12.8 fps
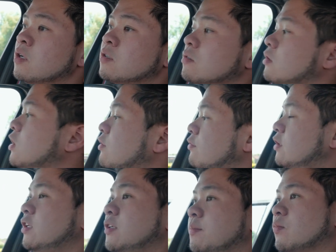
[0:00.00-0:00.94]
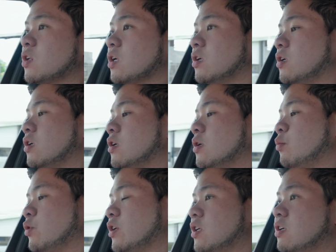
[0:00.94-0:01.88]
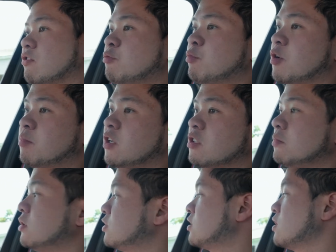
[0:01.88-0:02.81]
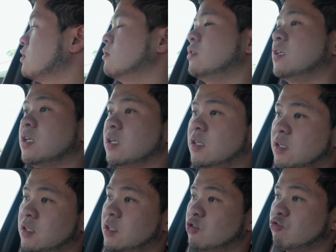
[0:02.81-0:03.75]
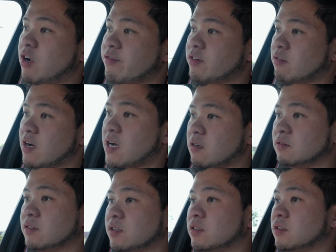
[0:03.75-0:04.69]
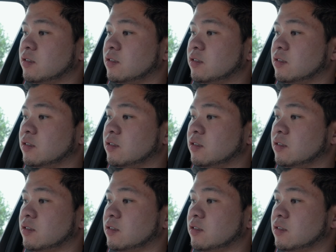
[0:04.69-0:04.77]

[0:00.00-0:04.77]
So lovely, we are now in Sport Plus mode still, driving around,